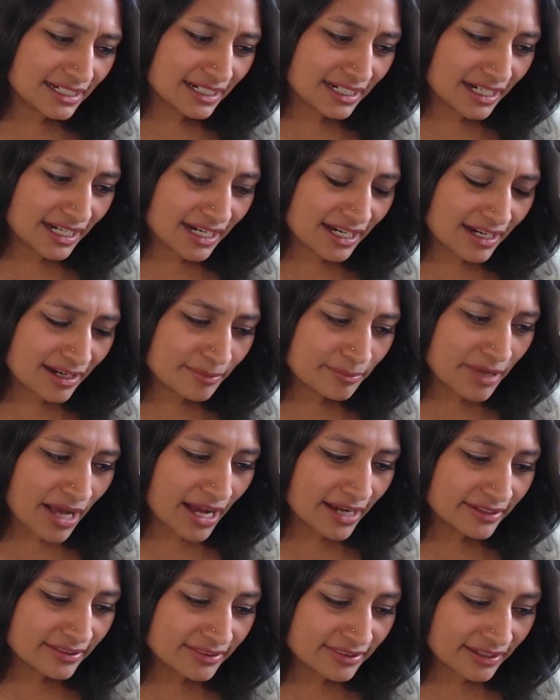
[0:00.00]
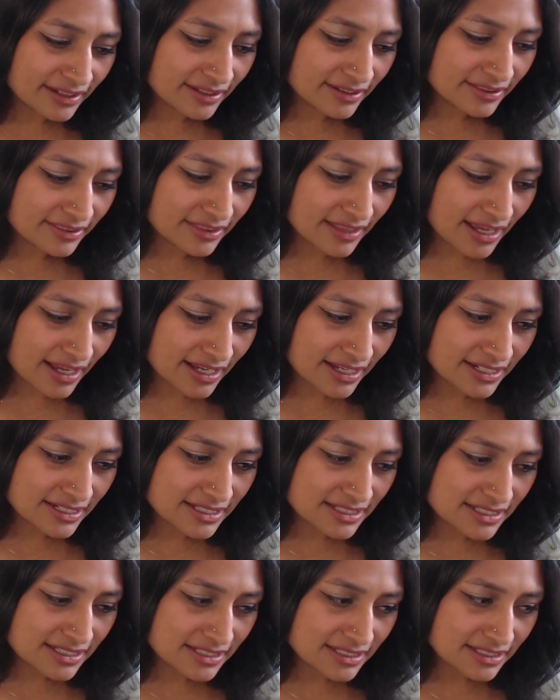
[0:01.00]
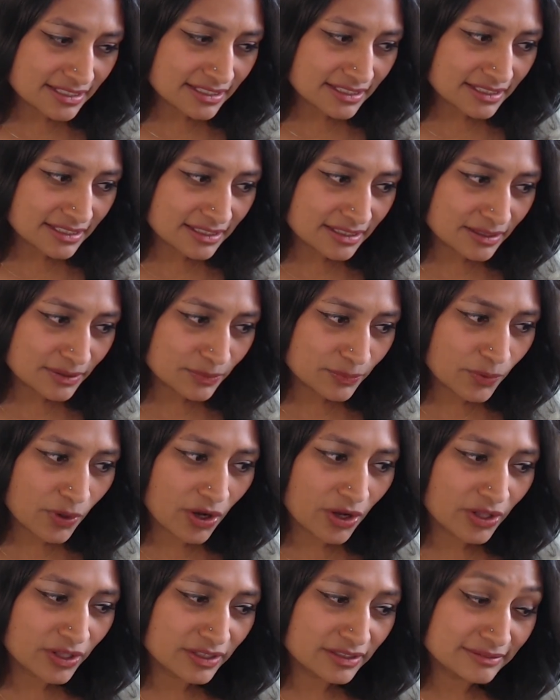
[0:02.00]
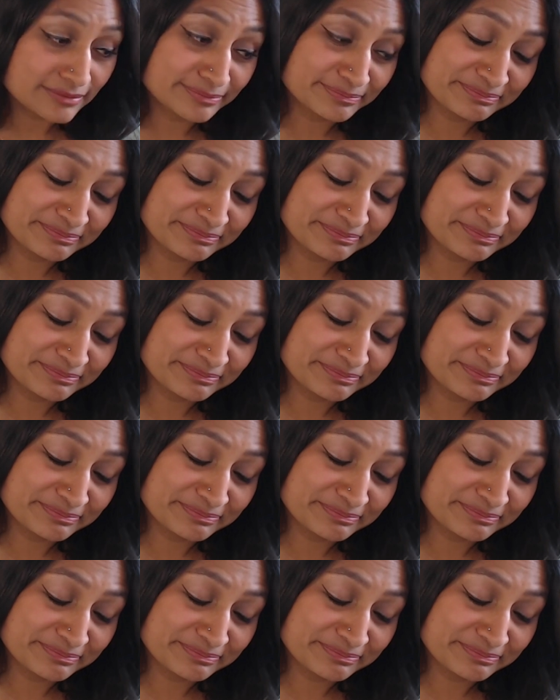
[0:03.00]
I think that, well,